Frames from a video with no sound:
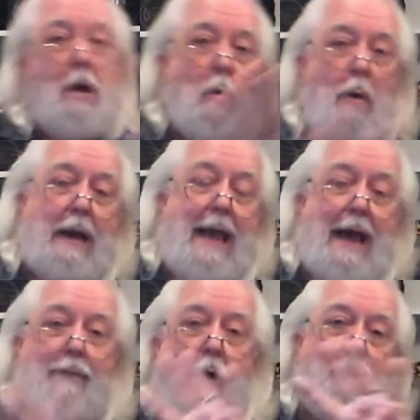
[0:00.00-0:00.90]
We're going to
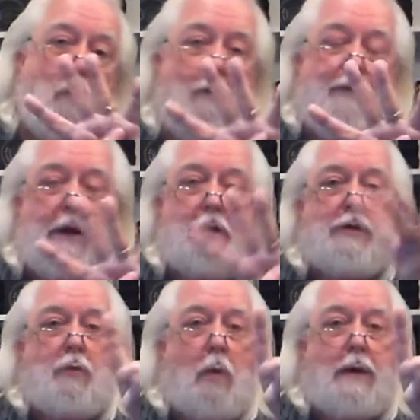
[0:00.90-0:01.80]
have our 4
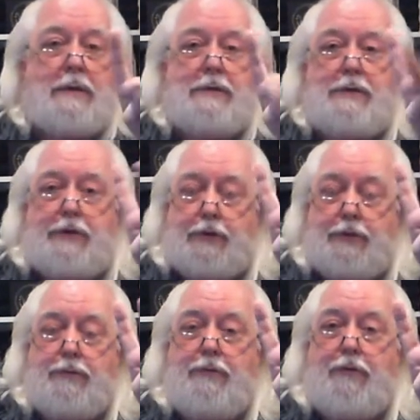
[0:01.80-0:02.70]
fingers, 1,
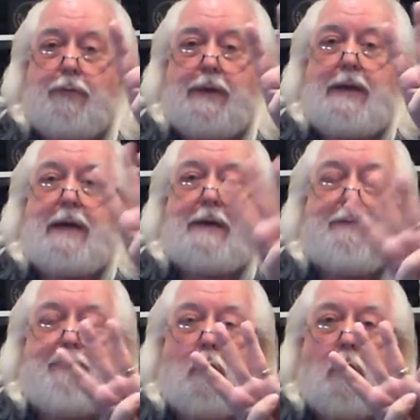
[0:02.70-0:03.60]
2, 3, and
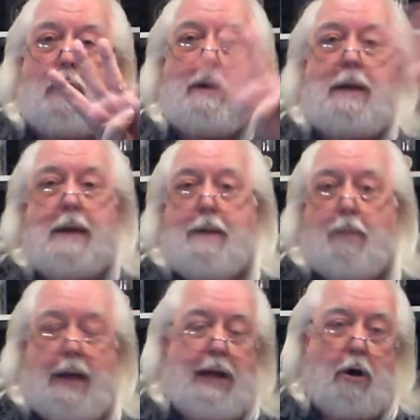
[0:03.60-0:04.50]
4,
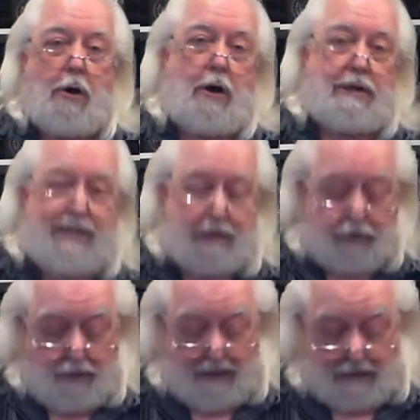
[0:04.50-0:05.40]
playing on our 6
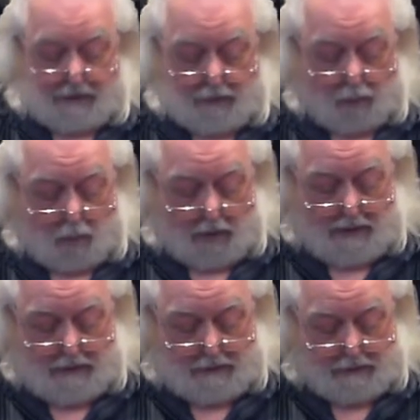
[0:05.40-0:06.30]
strings,
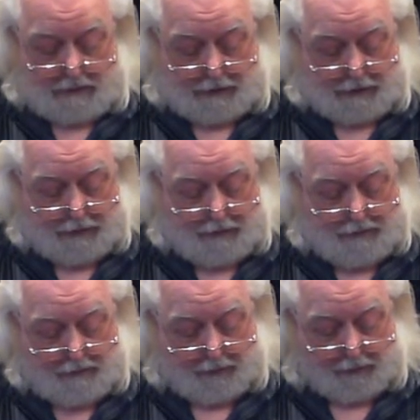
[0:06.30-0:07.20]
1,
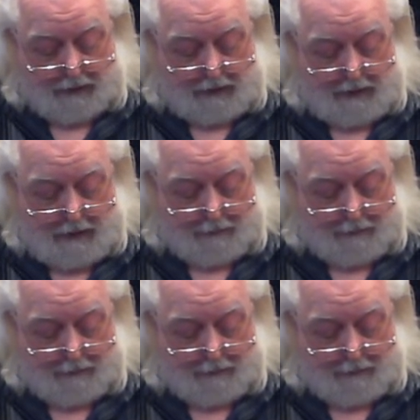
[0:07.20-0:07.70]
2, 3,